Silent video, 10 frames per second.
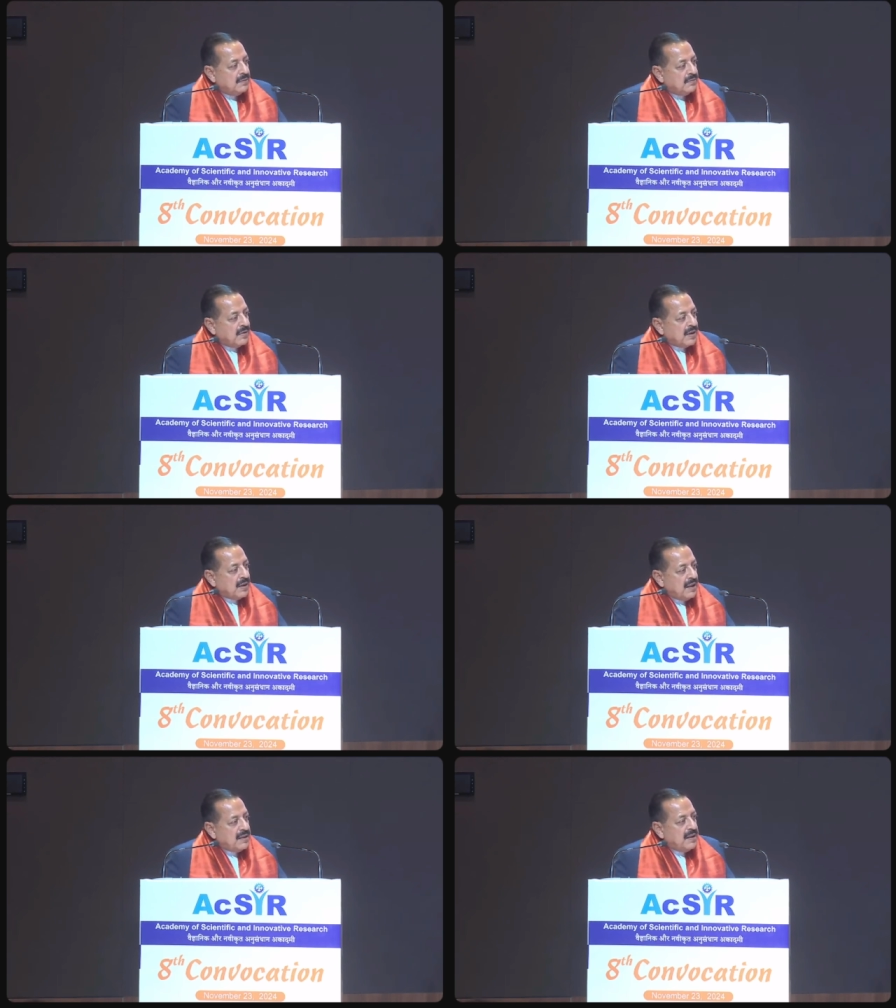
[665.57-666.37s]
for a
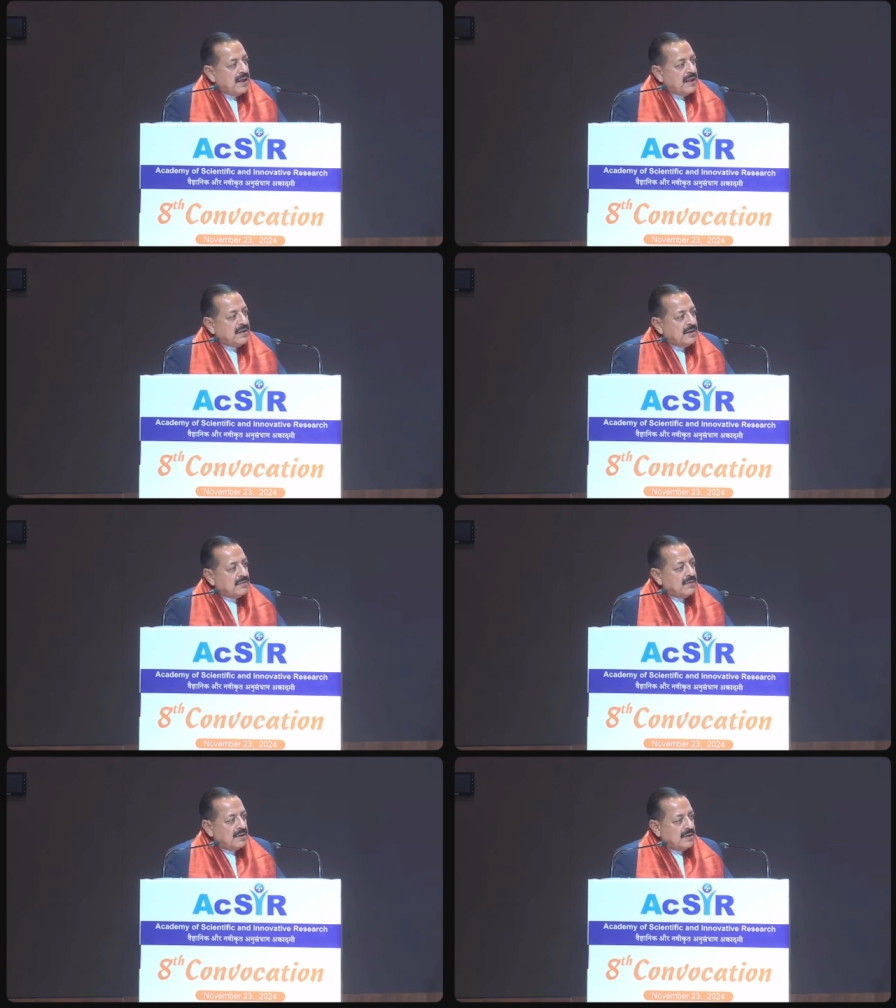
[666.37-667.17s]
country as
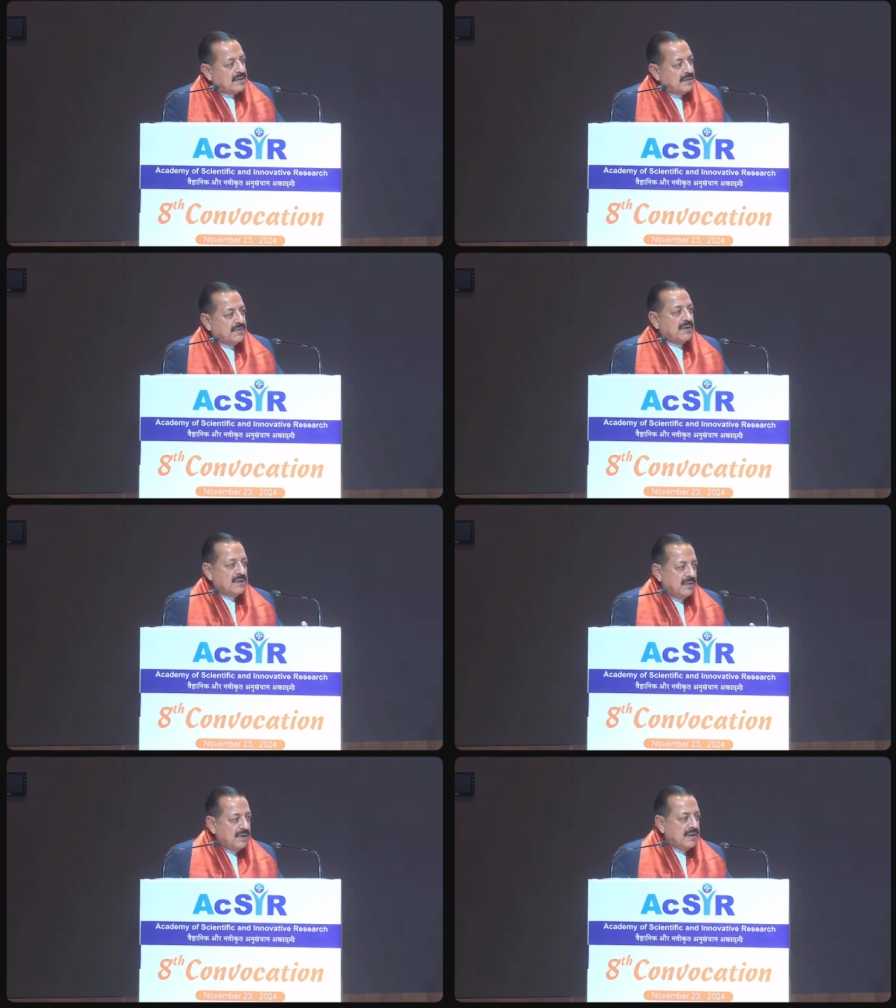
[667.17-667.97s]
heterogeneous, of course,
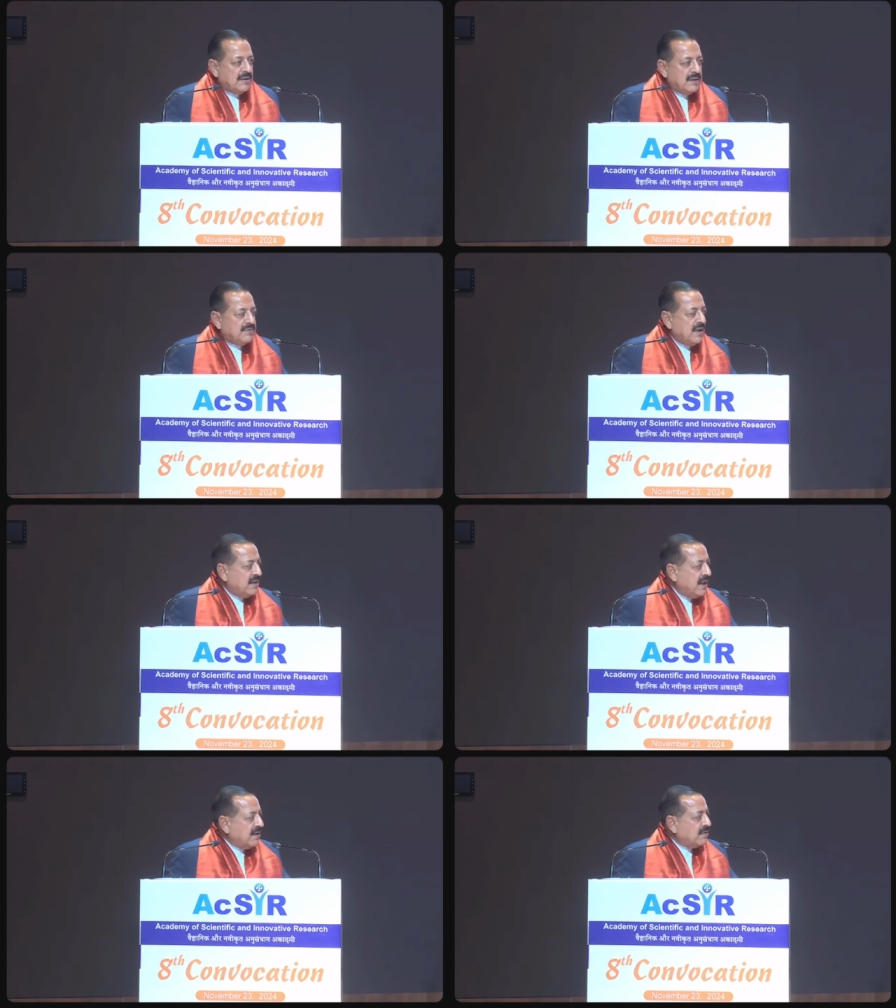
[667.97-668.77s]
now the things have
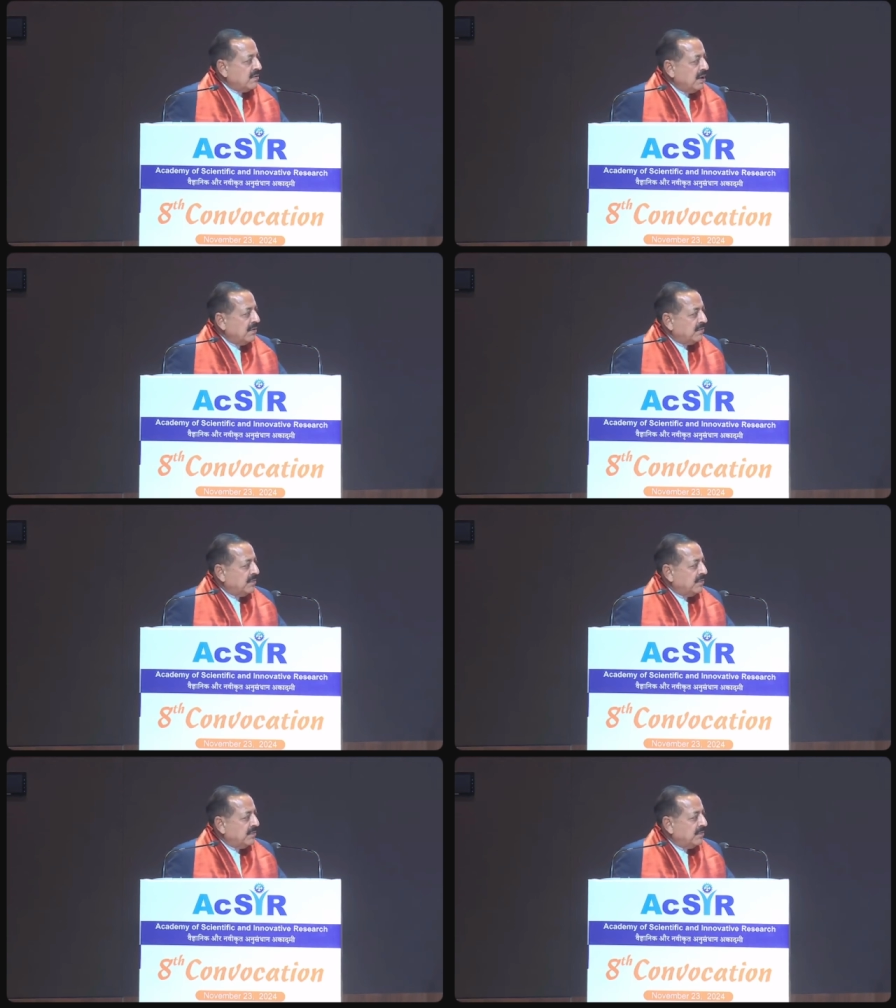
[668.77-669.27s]
changed thanks to the